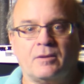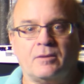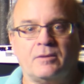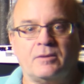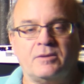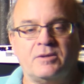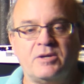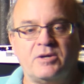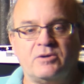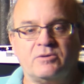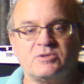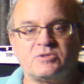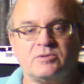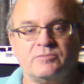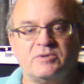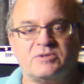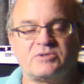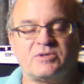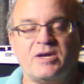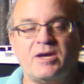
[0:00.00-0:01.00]
And here are
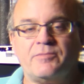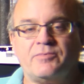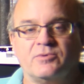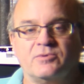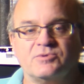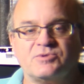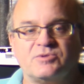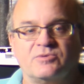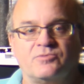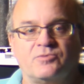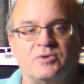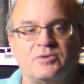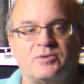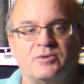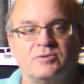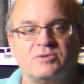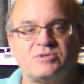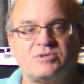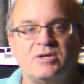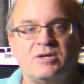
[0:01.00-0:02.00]
some examples of what
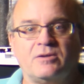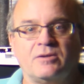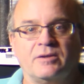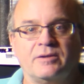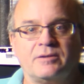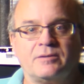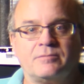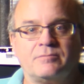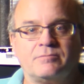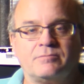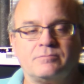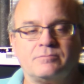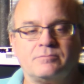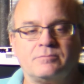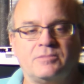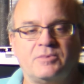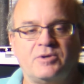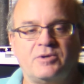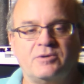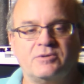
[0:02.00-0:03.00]
those sound like.
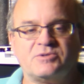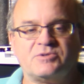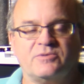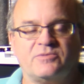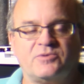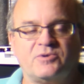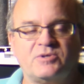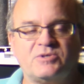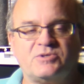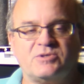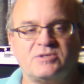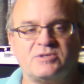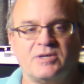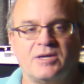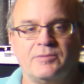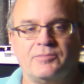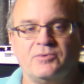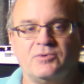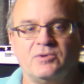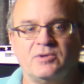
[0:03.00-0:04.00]
Here's the first
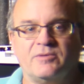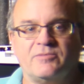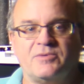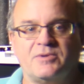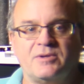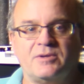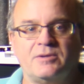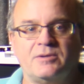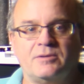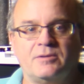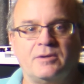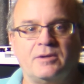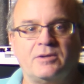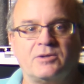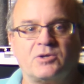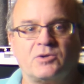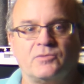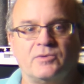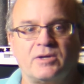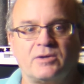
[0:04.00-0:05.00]
example of the
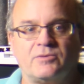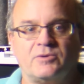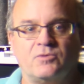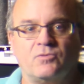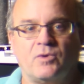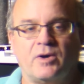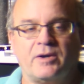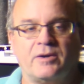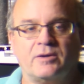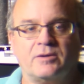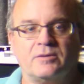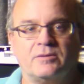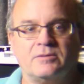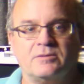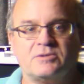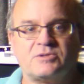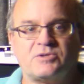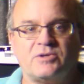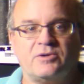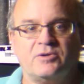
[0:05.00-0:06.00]
incorrectly wired
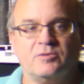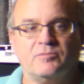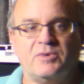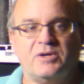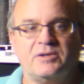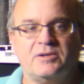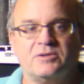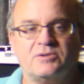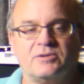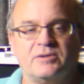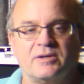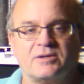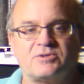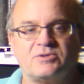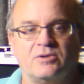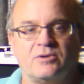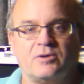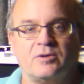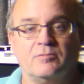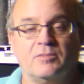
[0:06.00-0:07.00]
stereo mini to
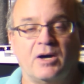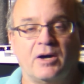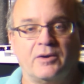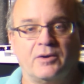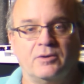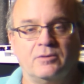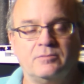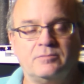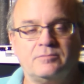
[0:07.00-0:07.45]
XLR mono.